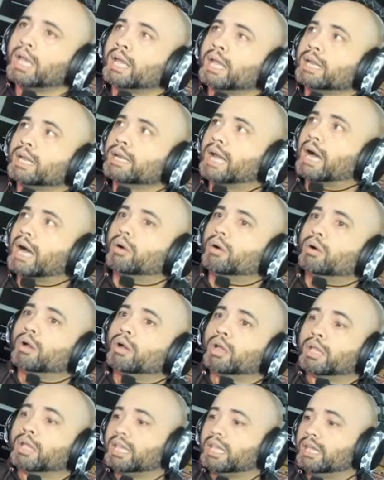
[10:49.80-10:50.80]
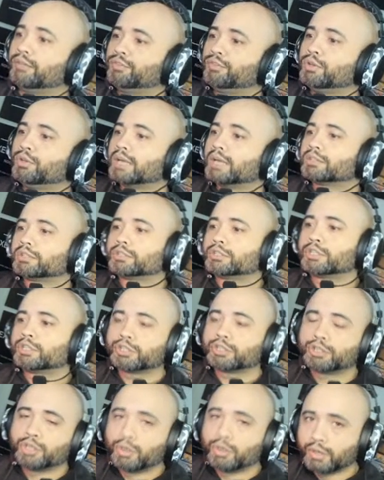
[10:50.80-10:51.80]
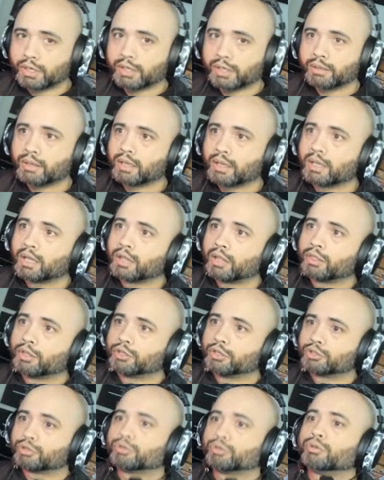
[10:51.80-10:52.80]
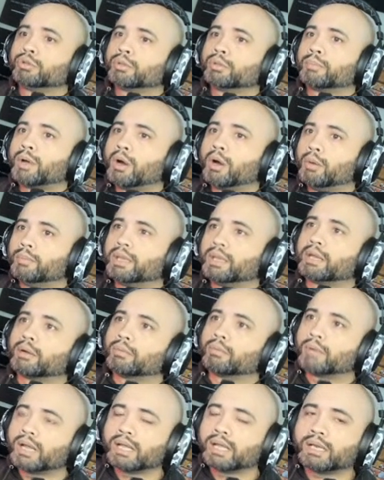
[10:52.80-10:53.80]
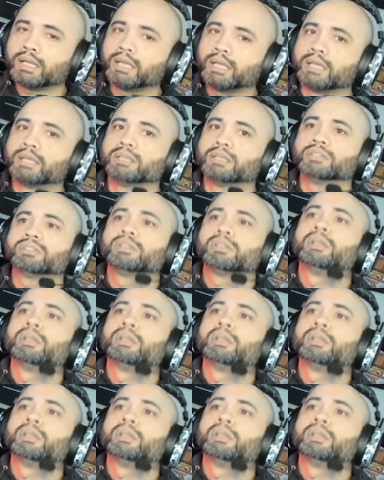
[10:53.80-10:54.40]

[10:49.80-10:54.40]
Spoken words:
Now, if you guys are just joining, the truth about Omega Red is